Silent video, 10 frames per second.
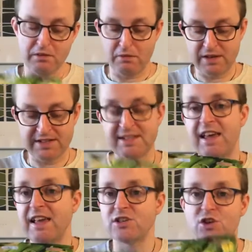
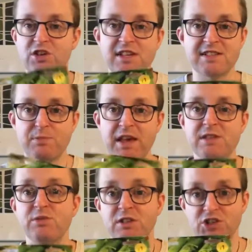seed or this
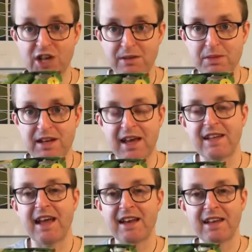piece will germinate
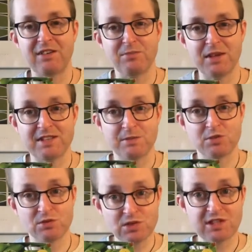and give me some
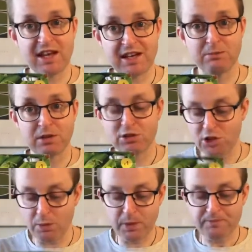sustainable
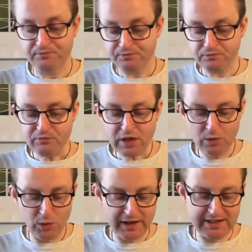crop.
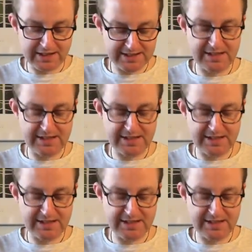what it is